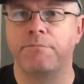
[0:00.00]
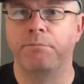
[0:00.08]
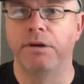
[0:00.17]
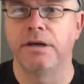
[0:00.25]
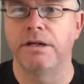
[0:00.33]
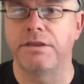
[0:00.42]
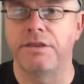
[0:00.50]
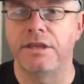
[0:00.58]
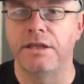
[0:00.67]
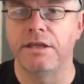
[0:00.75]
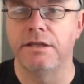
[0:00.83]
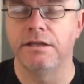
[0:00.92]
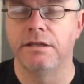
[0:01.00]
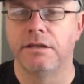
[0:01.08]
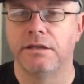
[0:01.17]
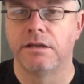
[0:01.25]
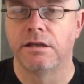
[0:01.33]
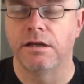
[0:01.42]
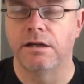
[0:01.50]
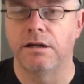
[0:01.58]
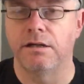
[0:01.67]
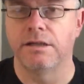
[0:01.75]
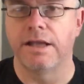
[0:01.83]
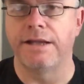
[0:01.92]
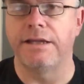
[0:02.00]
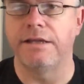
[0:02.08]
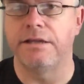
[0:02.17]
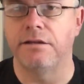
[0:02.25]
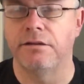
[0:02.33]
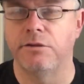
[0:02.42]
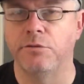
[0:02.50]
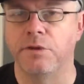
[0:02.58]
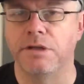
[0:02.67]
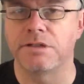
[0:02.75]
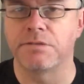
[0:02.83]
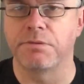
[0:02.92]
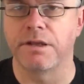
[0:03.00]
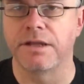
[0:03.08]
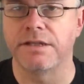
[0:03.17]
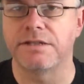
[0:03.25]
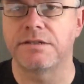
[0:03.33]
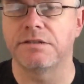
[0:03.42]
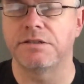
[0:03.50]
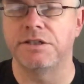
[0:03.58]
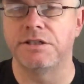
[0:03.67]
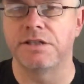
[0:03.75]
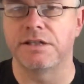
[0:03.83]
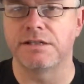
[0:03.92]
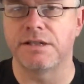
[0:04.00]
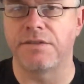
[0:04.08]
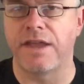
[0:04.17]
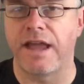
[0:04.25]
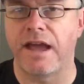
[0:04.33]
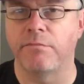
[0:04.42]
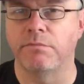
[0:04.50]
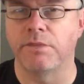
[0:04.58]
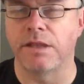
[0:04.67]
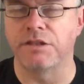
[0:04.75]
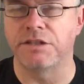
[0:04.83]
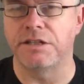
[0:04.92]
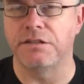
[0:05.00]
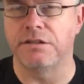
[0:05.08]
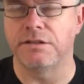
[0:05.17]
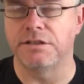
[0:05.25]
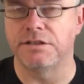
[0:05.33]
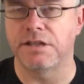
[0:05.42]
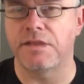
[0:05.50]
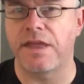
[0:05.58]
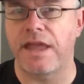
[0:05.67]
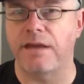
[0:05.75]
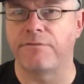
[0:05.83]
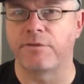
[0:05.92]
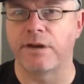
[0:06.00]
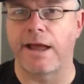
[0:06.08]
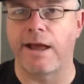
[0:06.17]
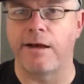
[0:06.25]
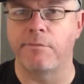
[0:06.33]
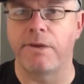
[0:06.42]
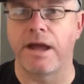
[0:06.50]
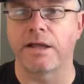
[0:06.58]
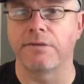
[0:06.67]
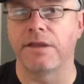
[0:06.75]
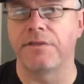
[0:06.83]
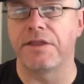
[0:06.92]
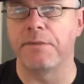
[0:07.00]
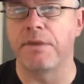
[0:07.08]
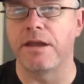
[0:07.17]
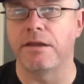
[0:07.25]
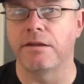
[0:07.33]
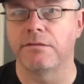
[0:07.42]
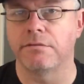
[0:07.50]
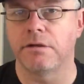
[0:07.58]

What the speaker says: but the lady who runs the place, she says that they have them, and she said they had them for the Outback, and that they may